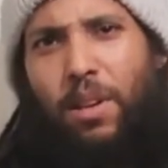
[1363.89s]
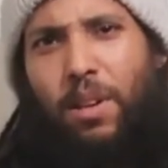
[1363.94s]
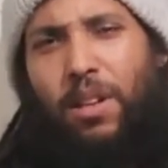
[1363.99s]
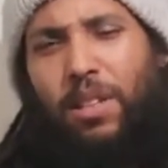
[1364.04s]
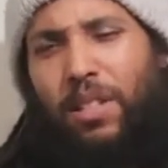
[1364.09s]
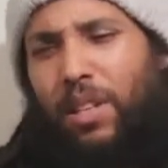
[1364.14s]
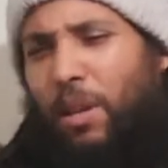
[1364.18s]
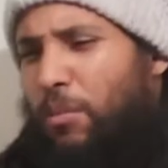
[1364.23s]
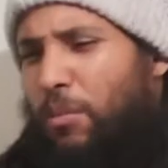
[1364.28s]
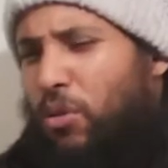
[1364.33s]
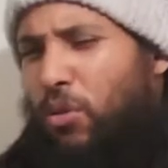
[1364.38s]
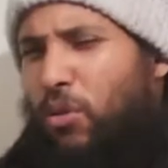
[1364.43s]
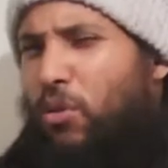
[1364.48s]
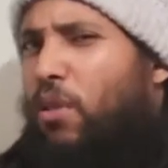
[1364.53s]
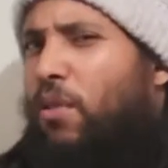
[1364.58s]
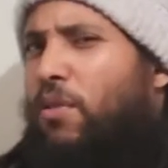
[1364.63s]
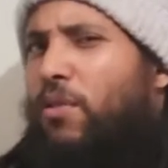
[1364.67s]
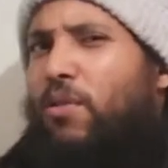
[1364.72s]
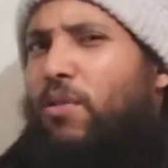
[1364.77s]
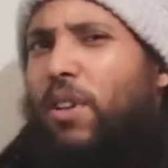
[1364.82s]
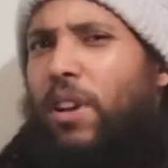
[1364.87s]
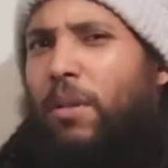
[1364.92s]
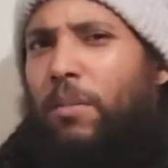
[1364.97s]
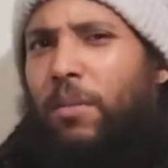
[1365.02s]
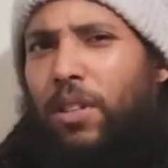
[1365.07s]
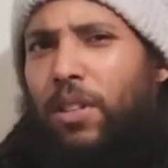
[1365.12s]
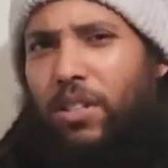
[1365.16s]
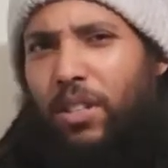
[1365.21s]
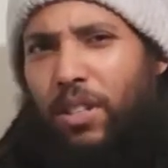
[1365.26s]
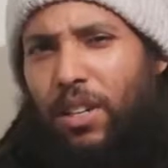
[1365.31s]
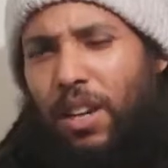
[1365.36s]
It's a beautiful
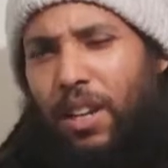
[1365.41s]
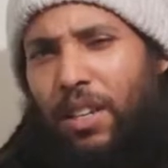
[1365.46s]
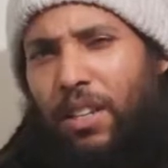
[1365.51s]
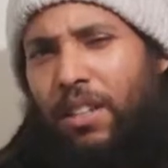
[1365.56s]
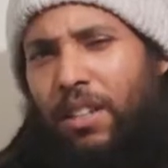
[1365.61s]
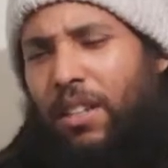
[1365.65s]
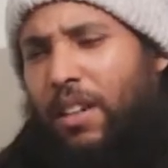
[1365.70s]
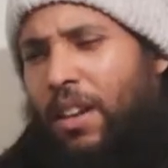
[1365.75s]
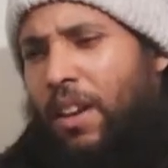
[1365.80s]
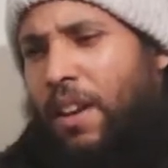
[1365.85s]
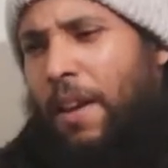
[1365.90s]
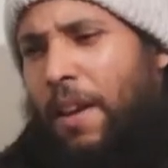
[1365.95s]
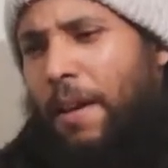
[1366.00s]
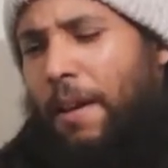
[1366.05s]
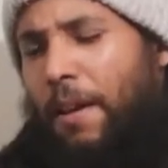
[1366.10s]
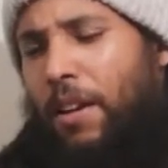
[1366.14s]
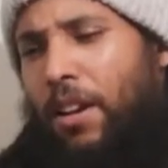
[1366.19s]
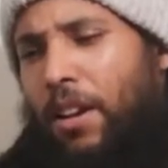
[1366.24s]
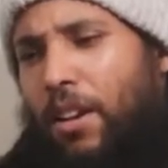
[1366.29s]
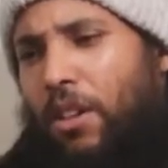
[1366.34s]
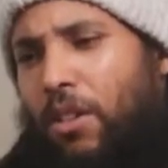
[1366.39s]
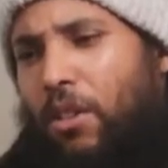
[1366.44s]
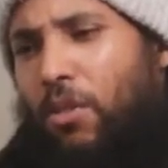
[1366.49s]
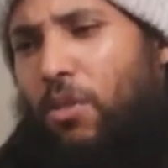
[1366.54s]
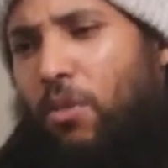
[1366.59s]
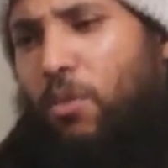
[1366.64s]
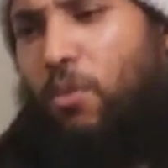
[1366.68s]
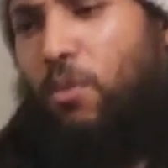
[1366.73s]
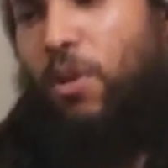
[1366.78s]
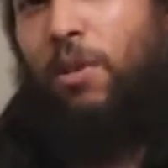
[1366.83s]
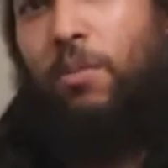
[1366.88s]
image, and you
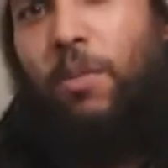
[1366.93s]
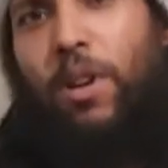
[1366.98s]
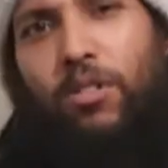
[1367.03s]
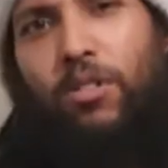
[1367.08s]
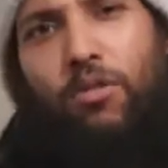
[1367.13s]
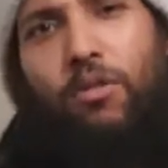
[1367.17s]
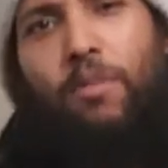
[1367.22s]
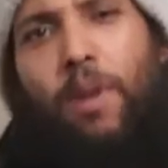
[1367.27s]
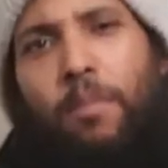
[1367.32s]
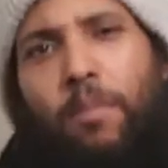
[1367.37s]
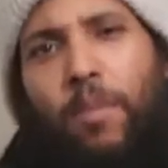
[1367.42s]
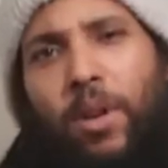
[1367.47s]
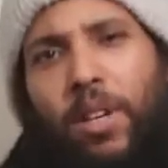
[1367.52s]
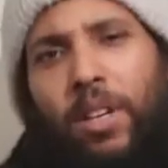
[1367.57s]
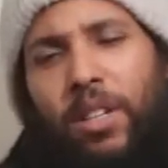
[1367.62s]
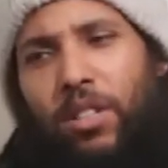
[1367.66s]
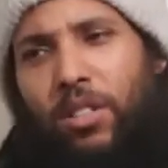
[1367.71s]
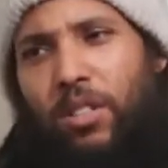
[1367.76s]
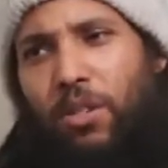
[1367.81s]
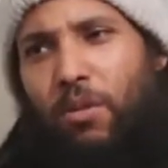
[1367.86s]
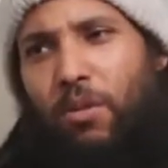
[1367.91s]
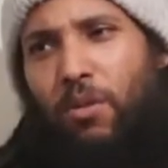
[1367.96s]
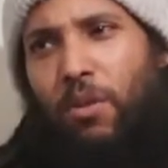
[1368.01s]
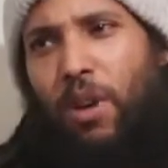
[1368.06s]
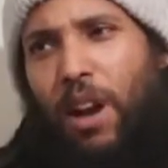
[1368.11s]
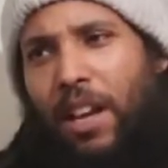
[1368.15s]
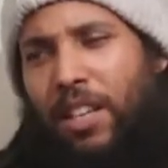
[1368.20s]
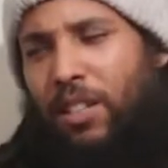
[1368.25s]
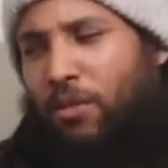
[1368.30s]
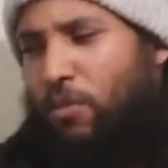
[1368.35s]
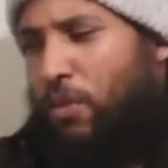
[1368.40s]
know, we must remember this. So
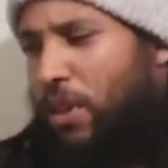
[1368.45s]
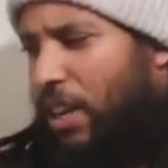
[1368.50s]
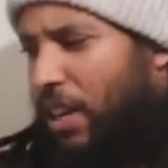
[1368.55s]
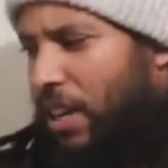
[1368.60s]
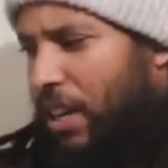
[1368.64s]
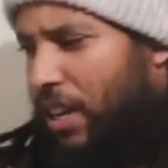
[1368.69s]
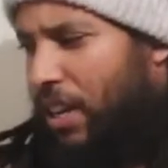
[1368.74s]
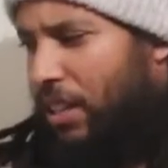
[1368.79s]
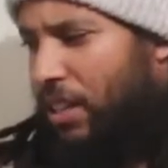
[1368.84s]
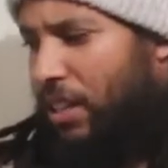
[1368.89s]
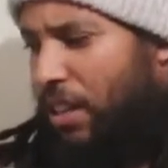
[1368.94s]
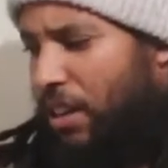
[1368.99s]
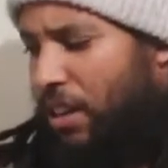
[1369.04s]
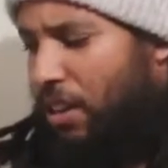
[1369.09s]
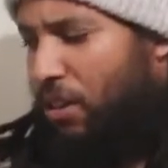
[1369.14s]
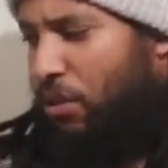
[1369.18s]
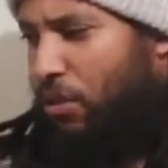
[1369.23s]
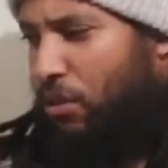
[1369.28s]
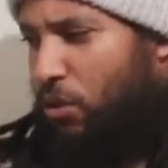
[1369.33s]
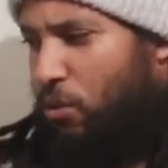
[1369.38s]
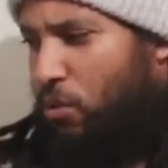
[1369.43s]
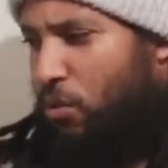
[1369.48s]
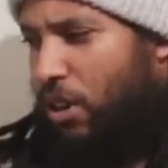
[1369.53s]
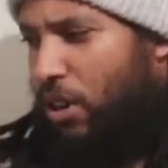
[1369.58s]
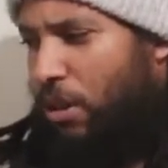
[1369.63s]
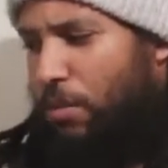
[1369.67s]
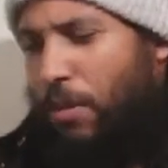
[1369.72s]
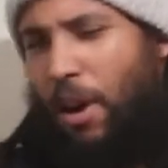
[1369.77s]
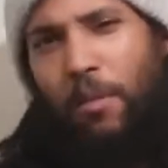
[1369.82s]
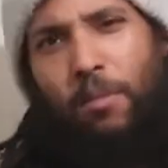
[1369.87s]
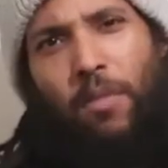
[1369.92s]
as we're here, you know,
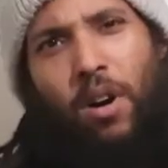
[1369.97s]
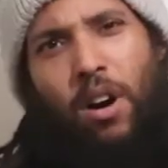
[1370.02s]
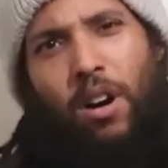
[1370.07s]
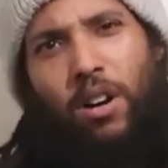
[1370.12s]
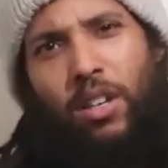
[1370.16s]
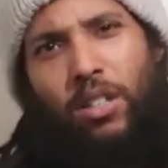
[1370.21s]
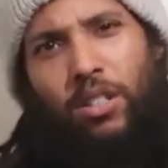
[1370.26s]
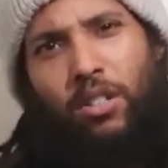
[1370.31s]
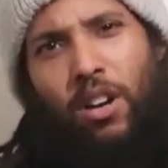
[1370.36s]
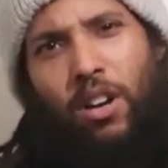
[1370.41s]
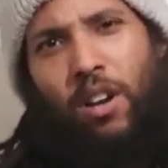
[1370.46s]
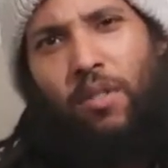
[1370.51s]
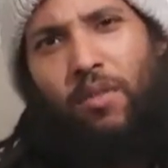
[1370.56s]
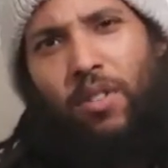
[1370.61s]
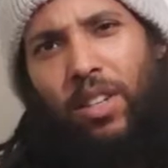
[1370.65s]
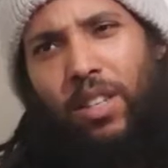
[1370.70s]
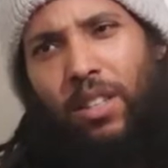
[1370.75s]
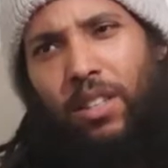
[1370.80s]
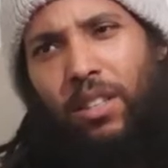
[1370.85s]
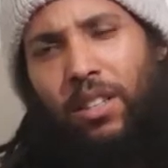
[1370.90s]
talking about Marcus Garvey